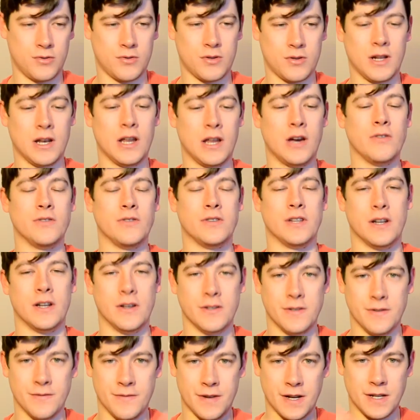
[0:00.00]
loads and
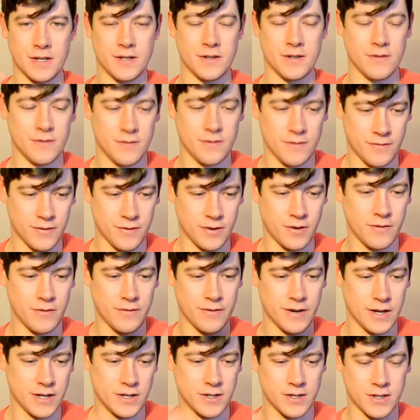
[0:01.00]
loads of veg and fruit and
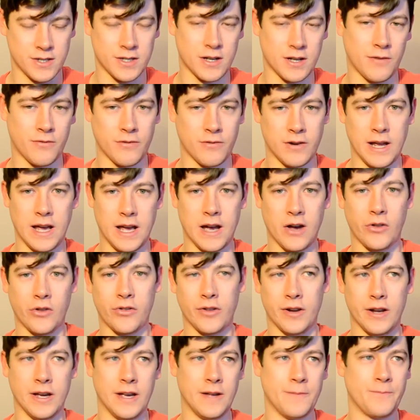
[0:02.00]
veg and stuff really
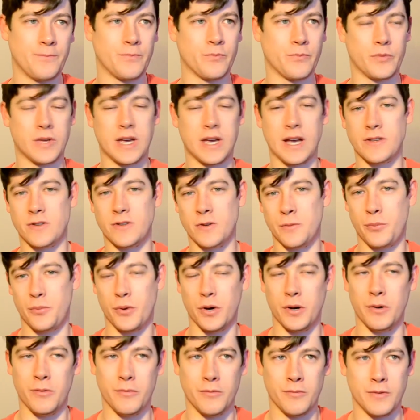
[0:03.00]
healthily. Getting to a
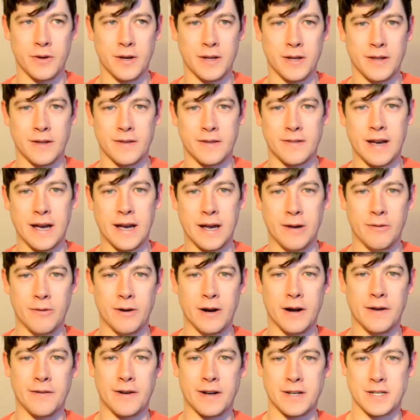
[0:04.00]
point in the day
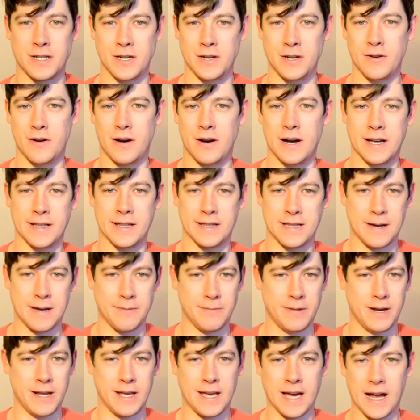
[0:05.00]
where I've actually not had that
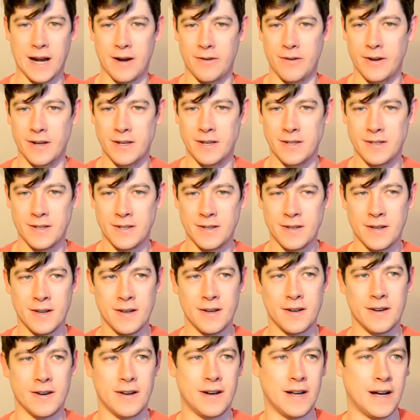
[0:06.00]
many calories,
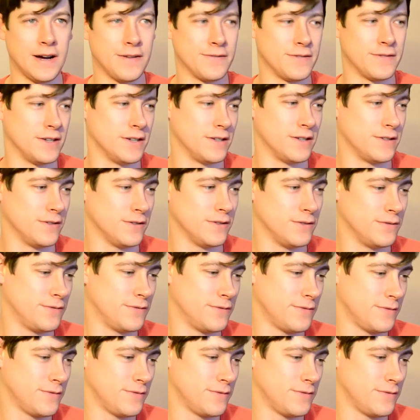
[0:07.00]
and I have to sort of